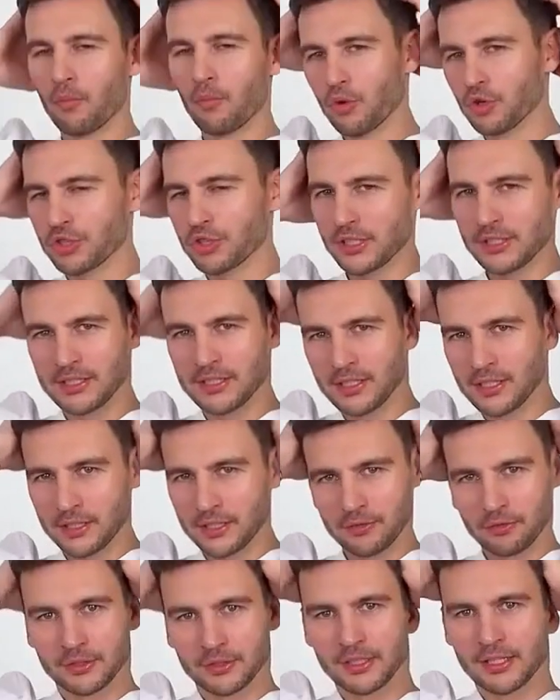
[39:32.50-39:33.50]
You can make
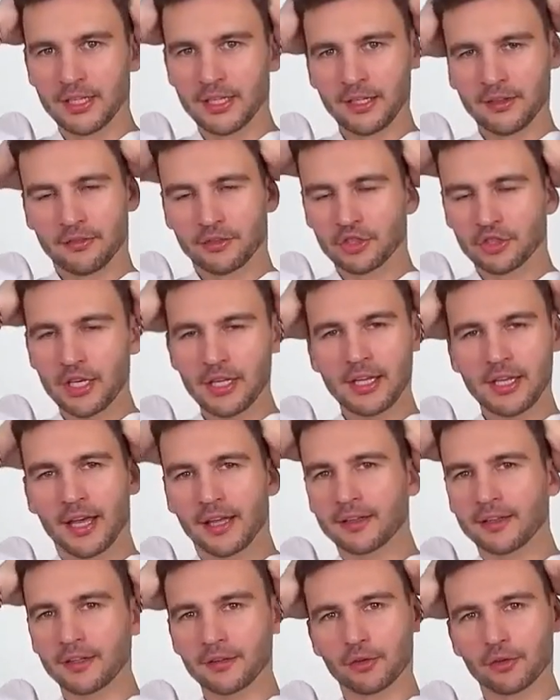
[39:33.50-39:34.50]
movements like this.
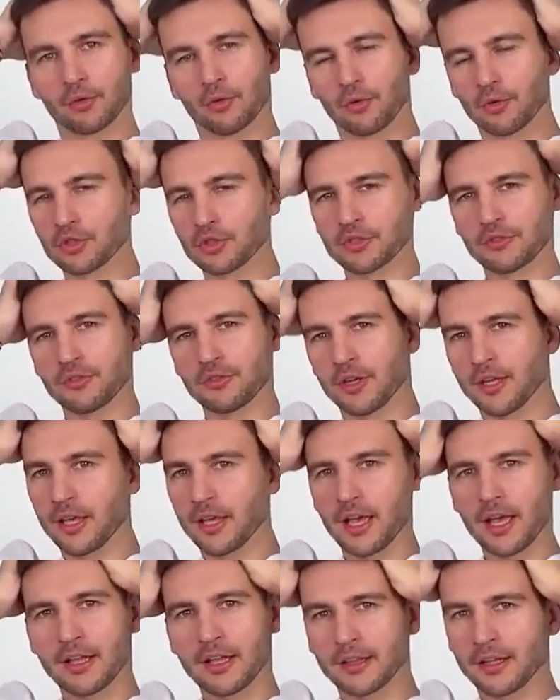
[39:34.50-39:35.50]
This also affects the
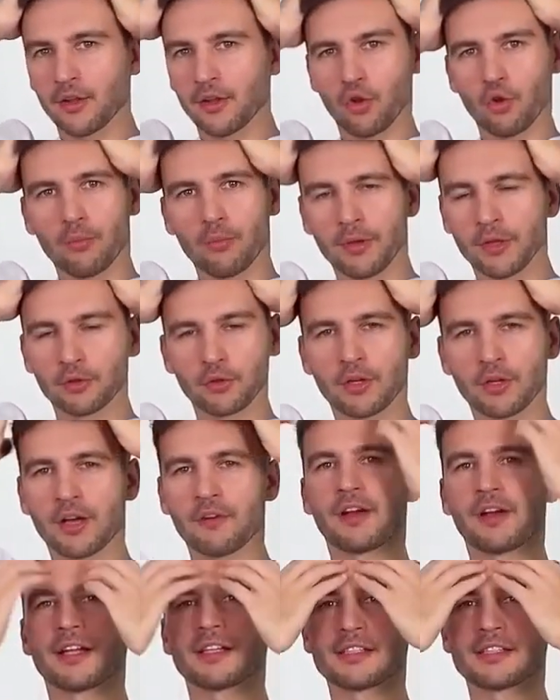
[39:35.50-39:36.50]
forehead. And only
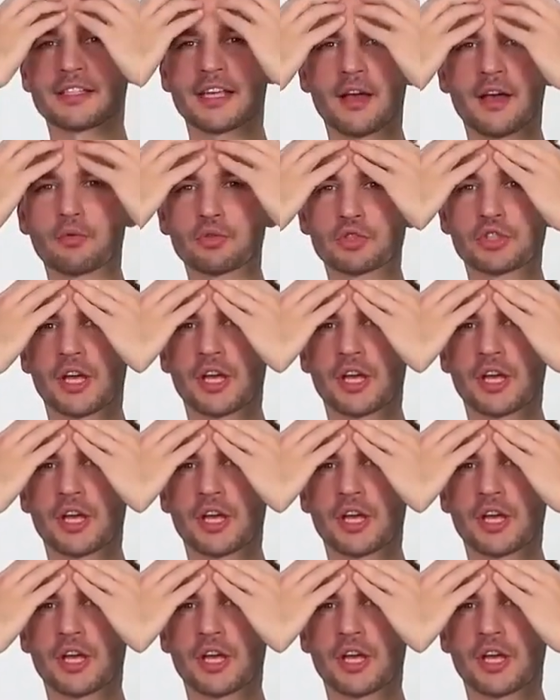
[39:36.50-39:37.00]
at the end